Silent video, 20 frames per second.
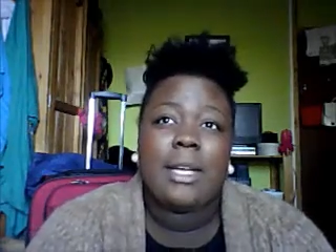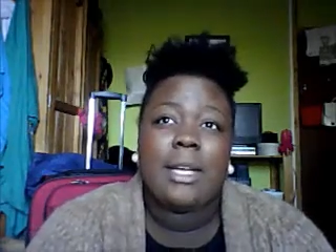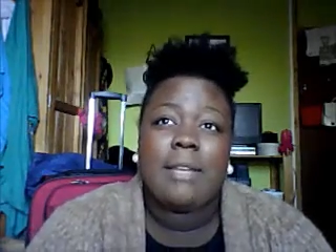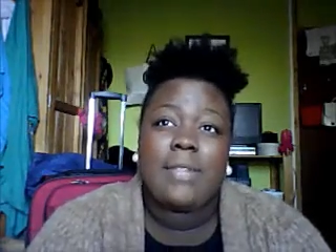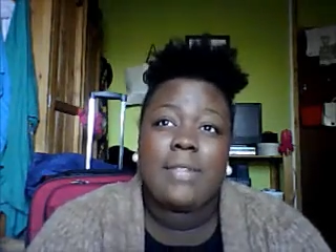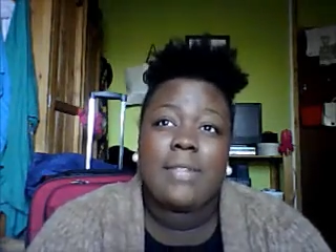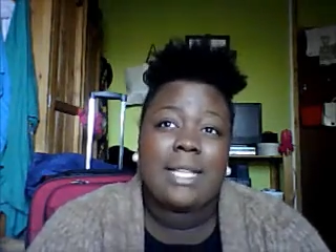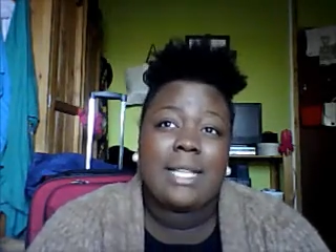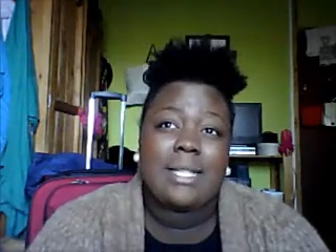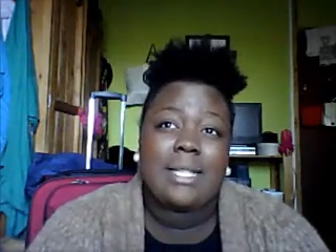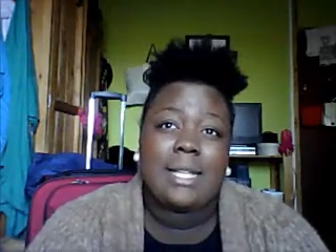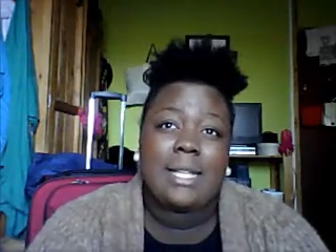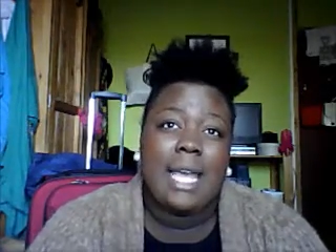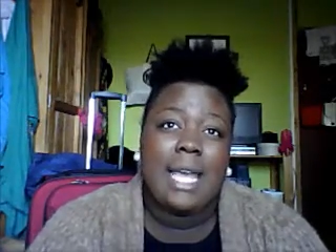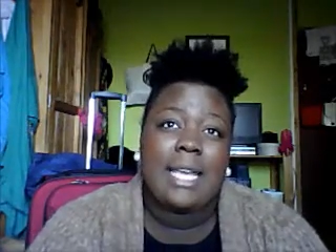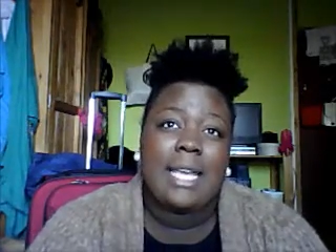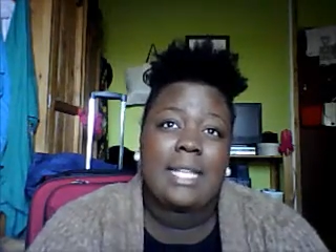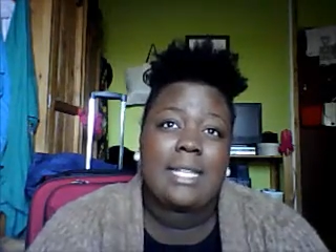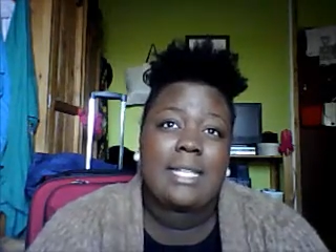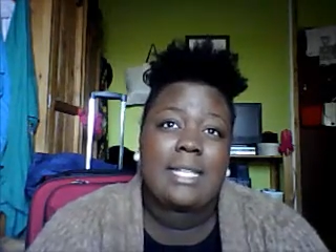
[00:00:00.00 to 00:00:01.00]
if that's the
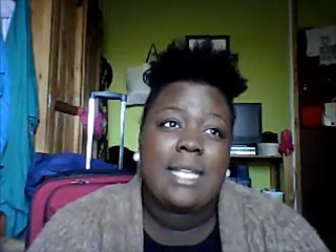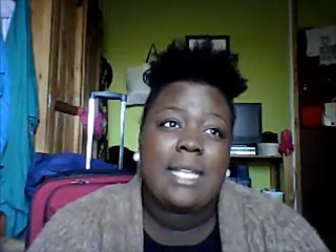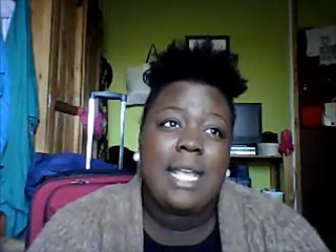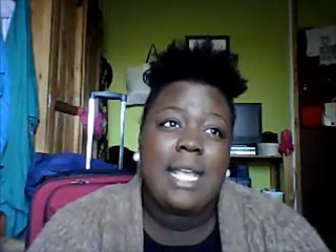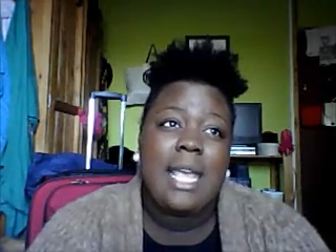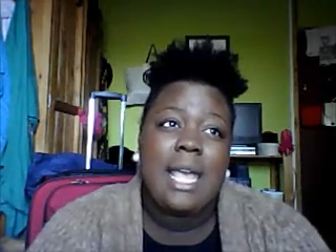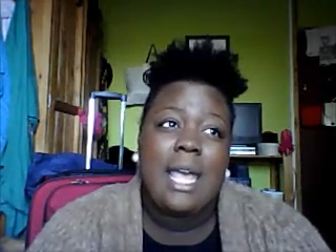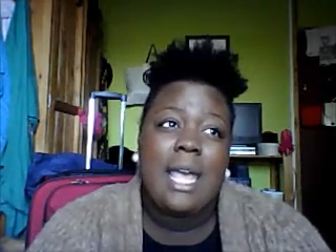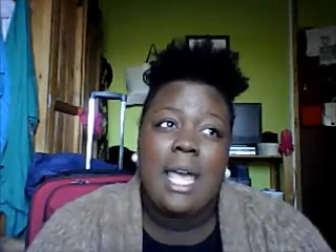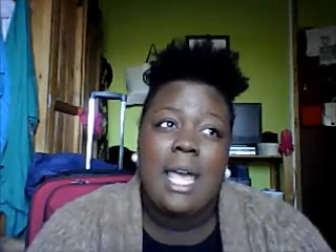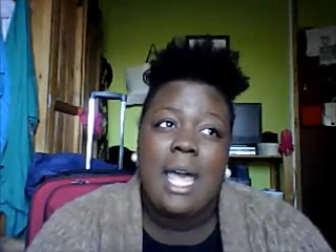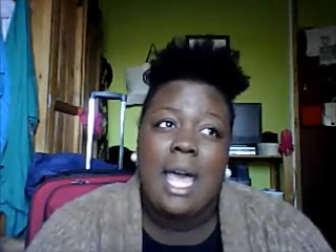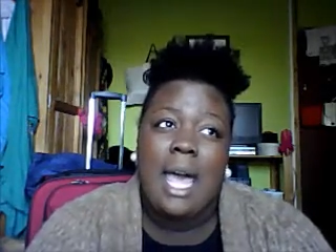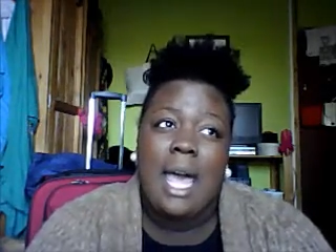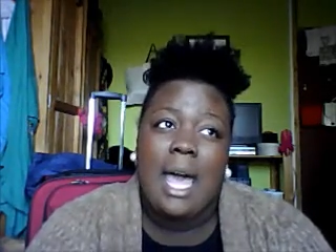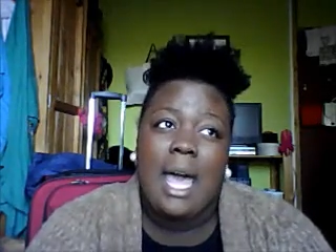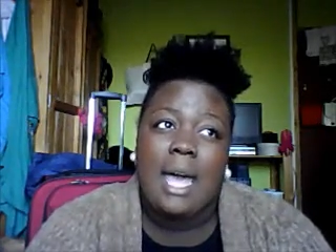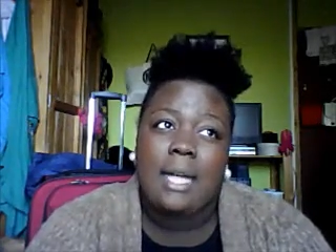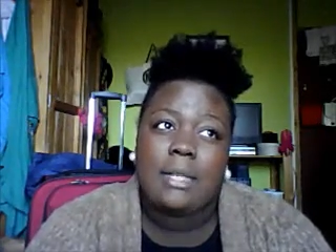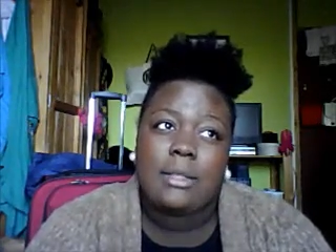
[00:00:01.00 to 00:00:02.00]
case,
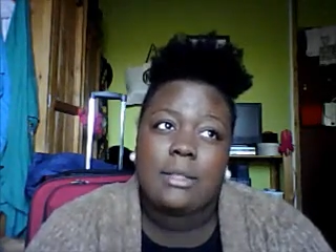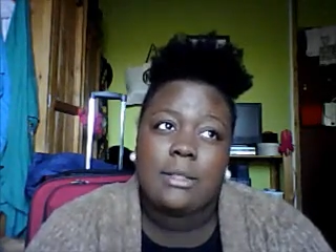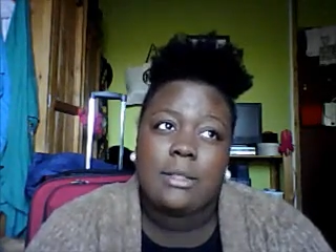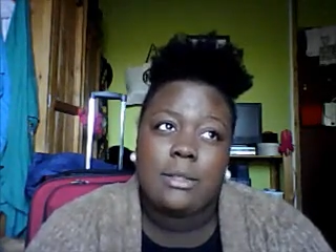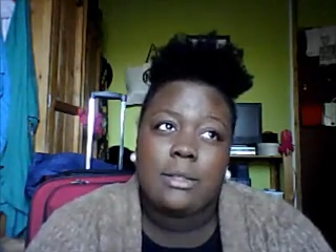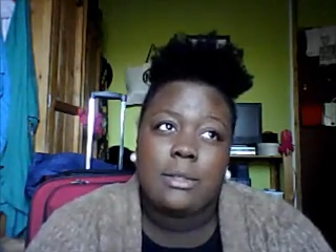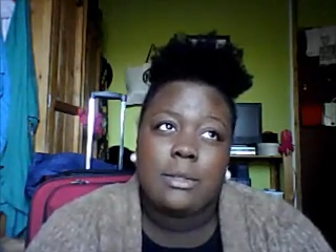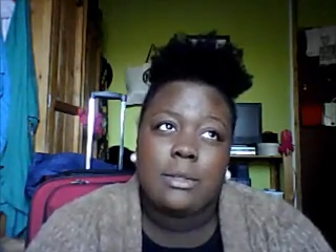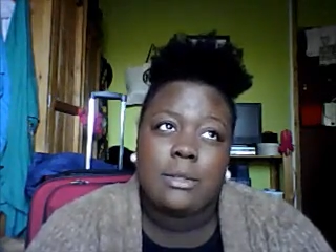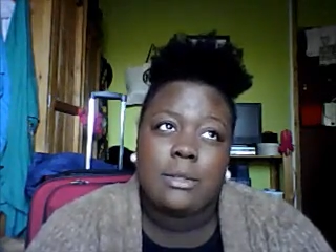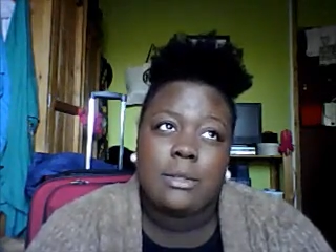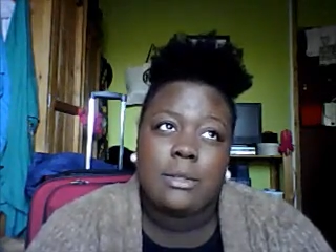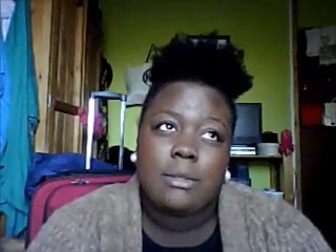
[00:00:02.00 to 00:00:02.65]
and